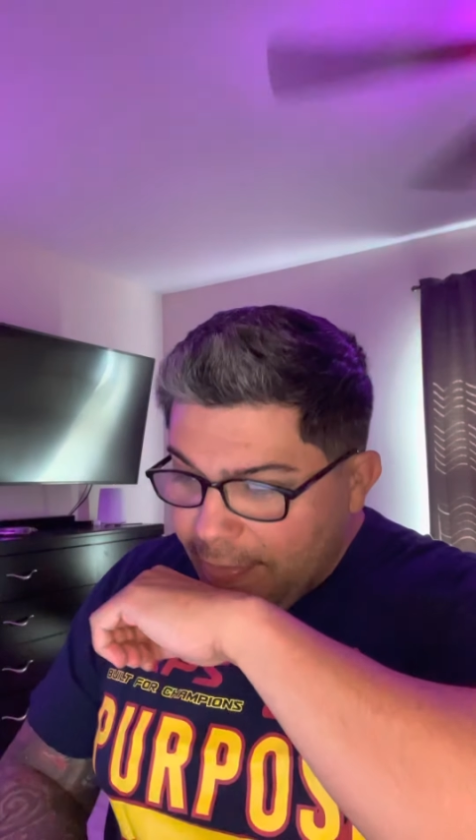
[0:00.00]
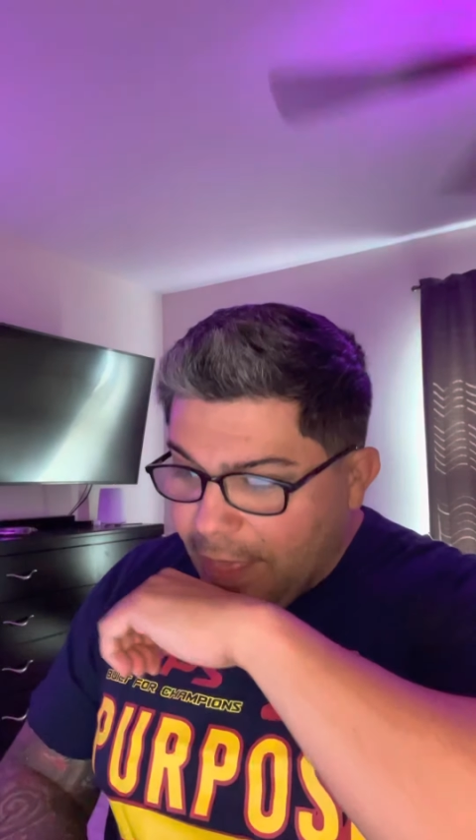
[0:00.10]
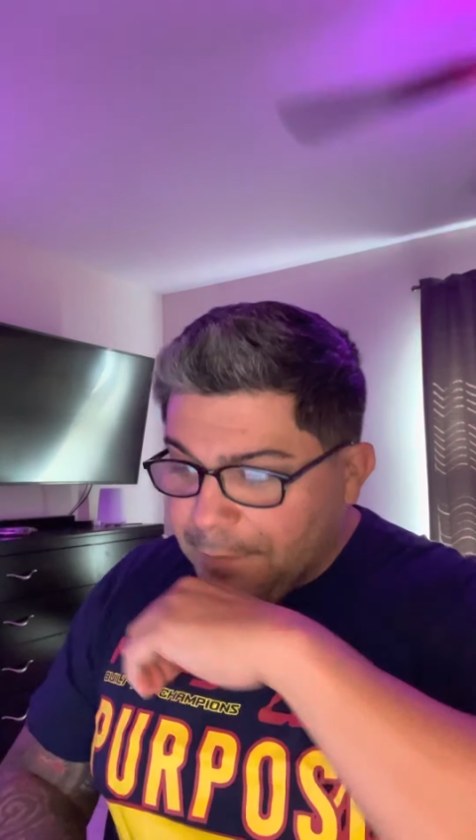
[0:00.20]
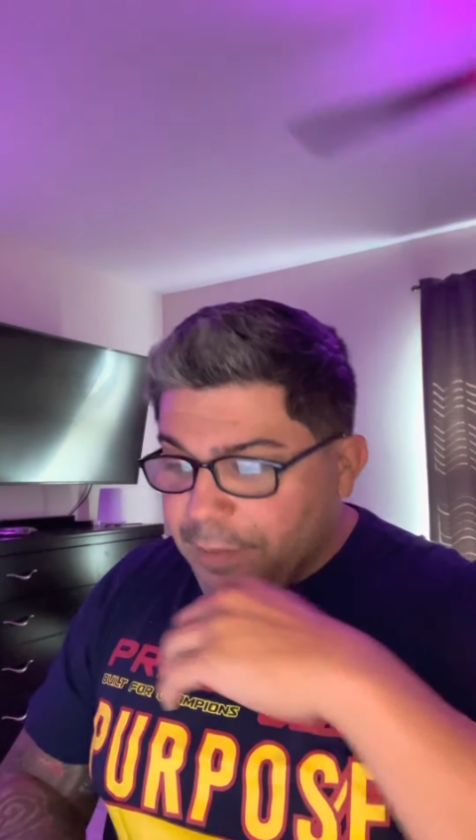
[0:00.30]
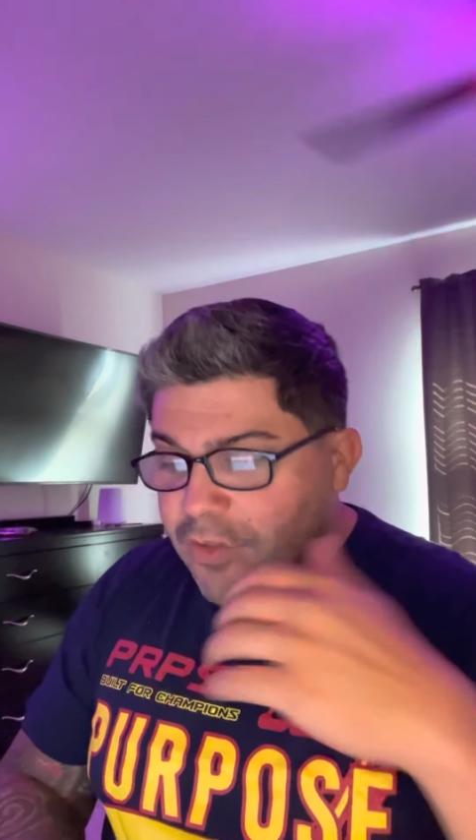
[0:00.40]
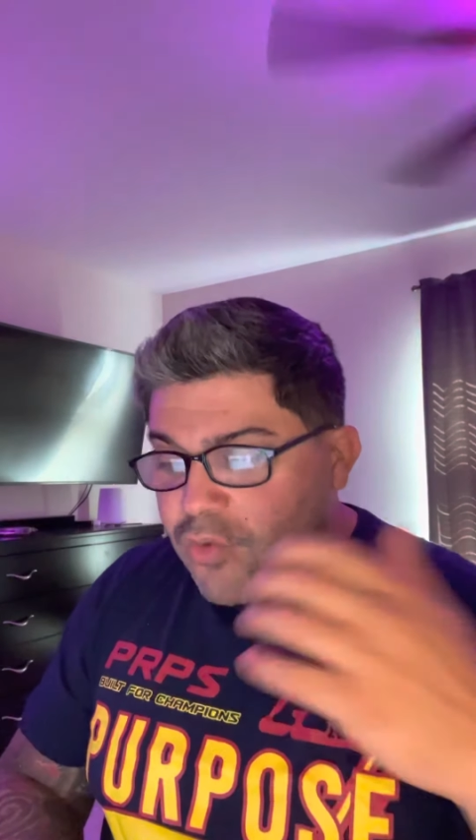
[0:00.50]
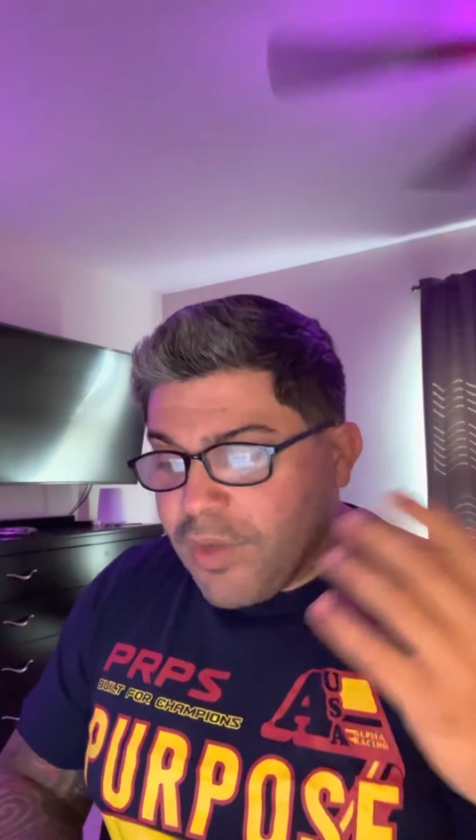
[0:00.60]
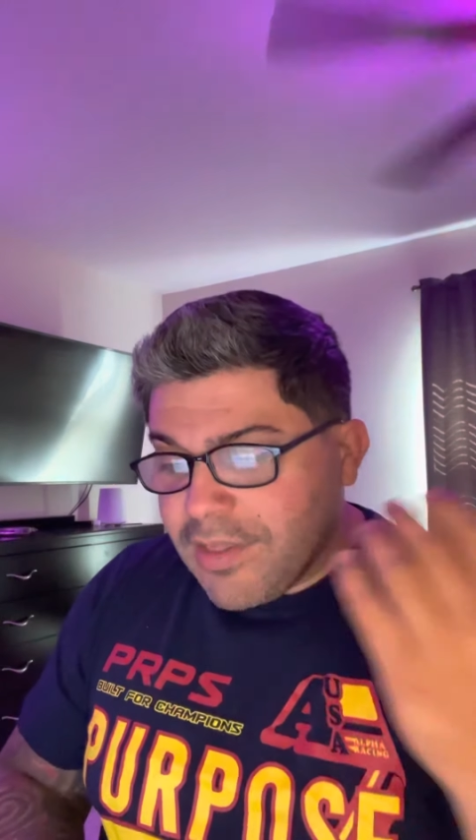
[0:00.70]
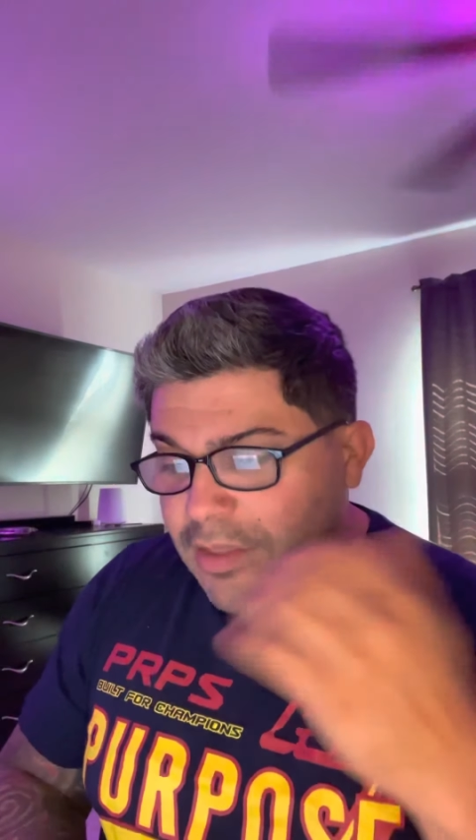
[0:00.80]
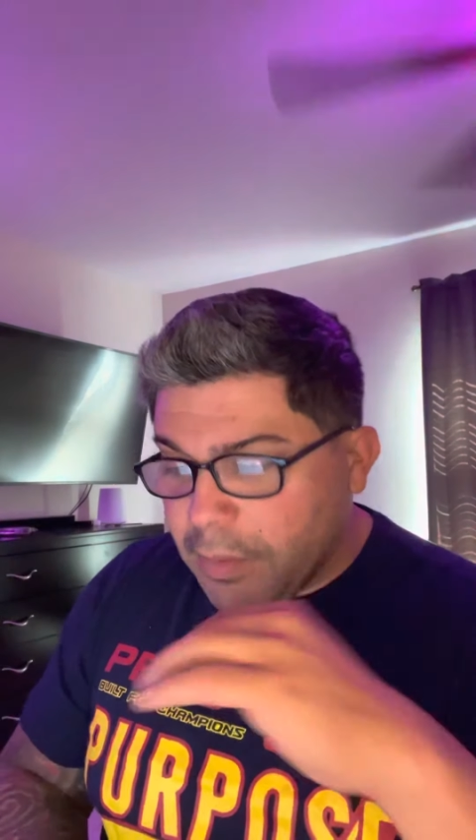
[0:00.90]
and then you
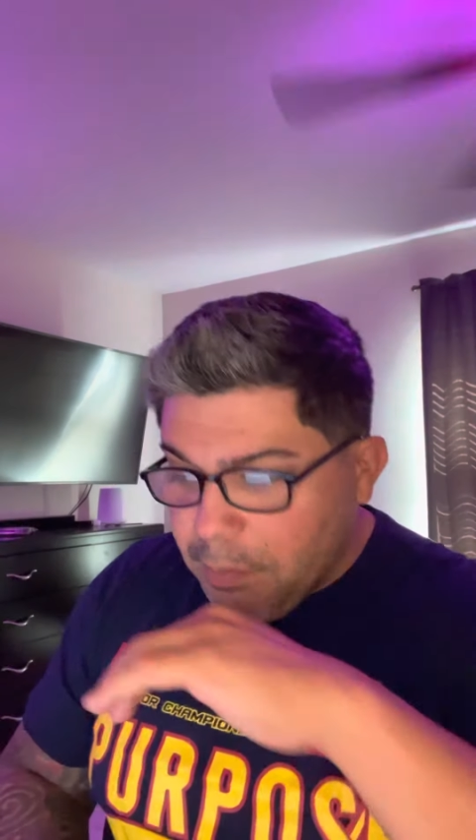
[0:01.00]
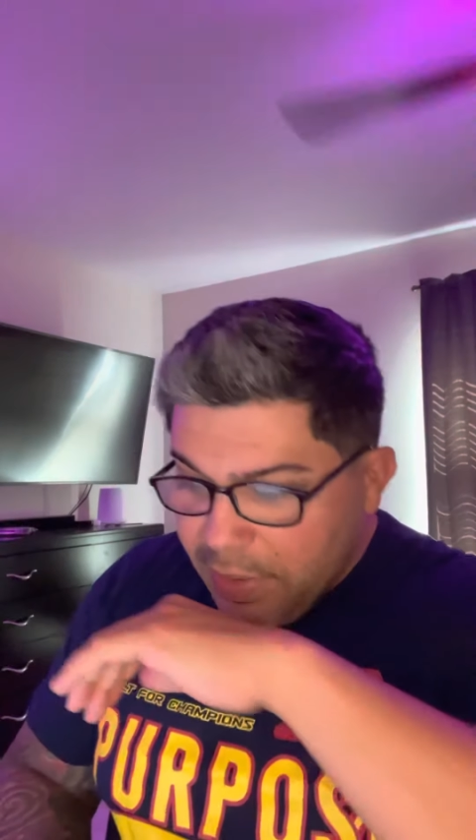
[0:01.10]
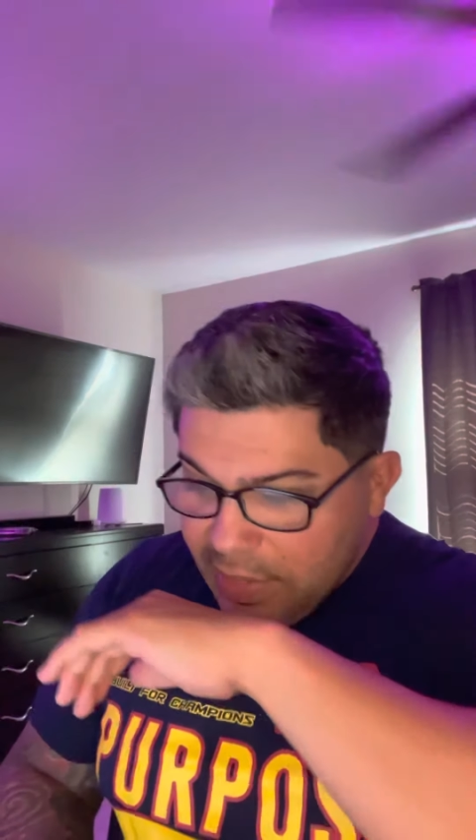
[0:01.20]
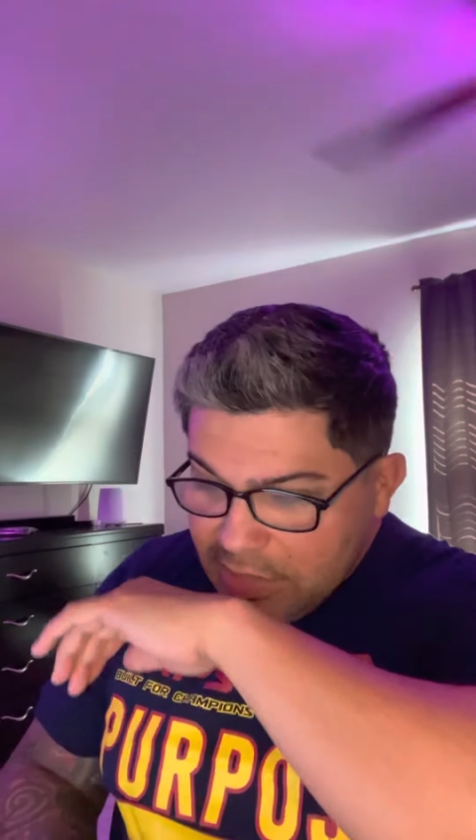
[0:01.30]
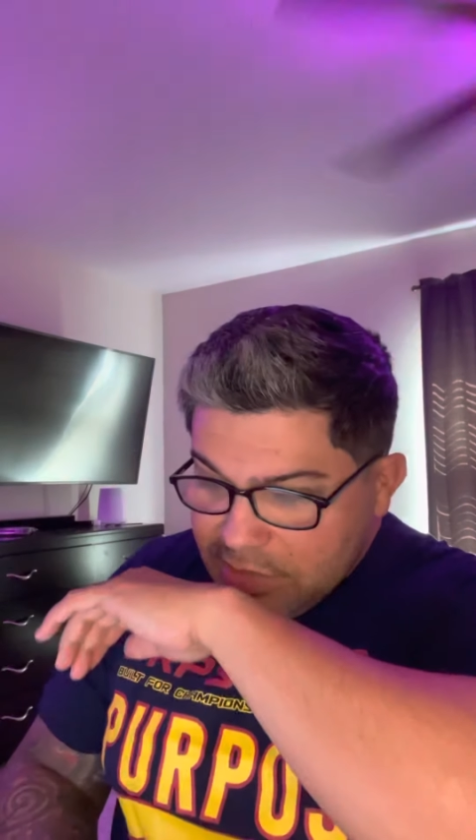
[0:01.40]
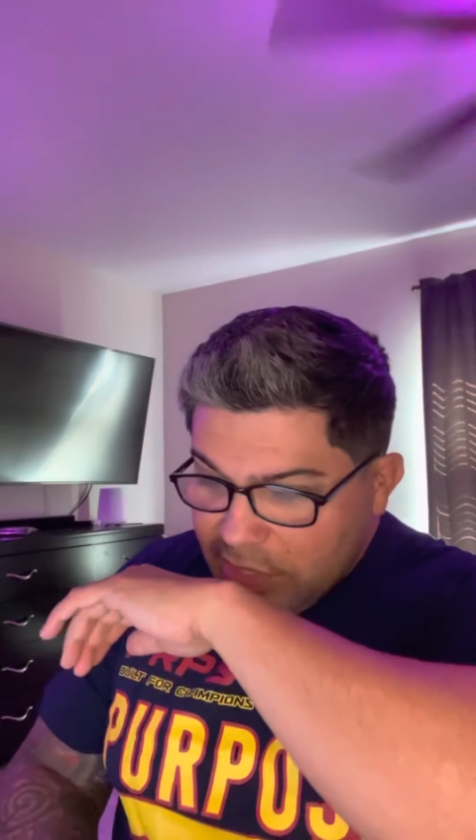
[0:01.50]
get to the base